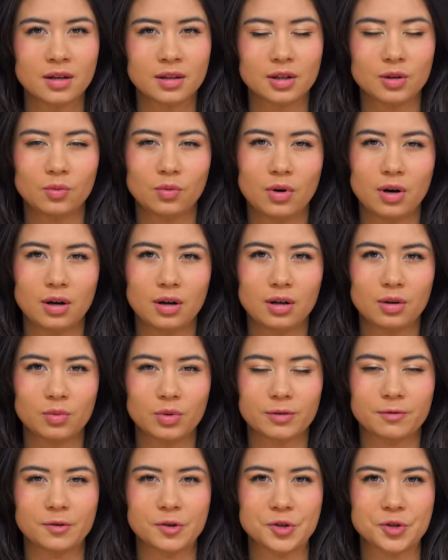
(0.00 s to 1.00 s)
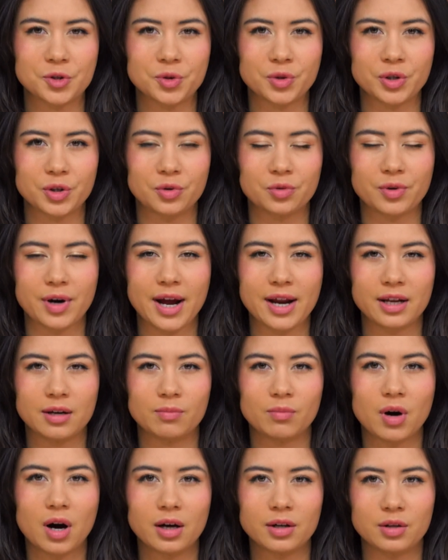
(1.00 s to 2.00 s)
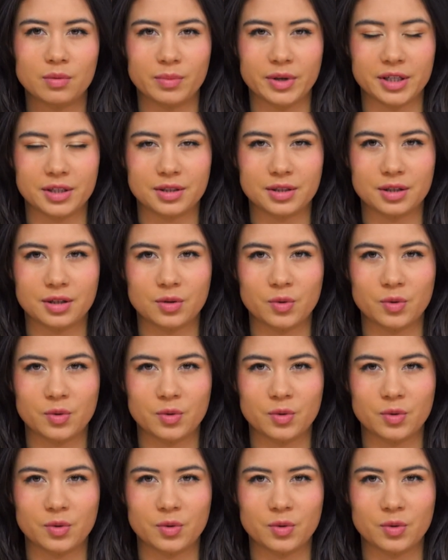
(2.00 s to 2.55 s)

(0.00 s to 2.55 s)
The wall refers to a granite monument,